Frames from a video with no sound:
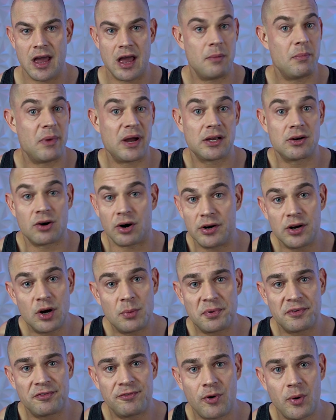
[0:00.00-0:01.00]
and my
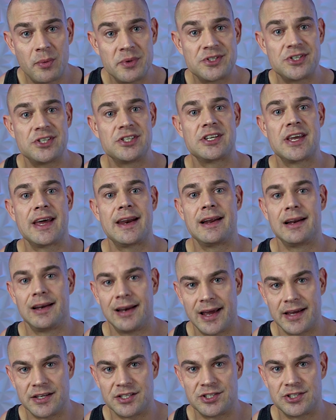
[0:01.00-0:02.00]
cardio performance is getting
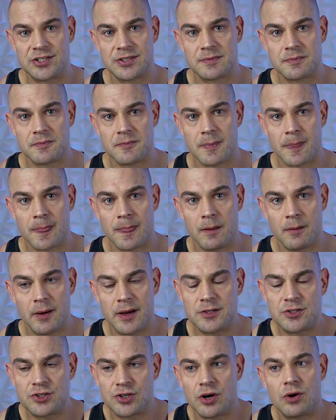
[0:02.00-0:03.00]
less,
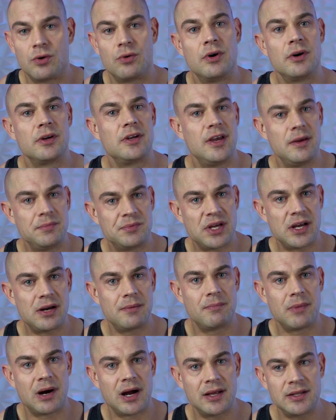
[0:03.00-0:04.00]
right? So keep that
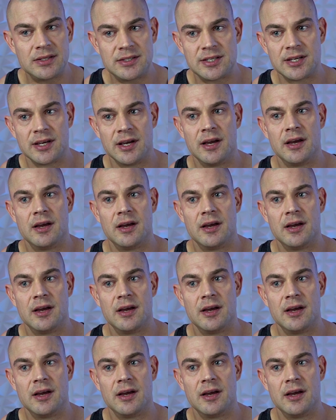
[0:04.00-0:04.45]
in mind.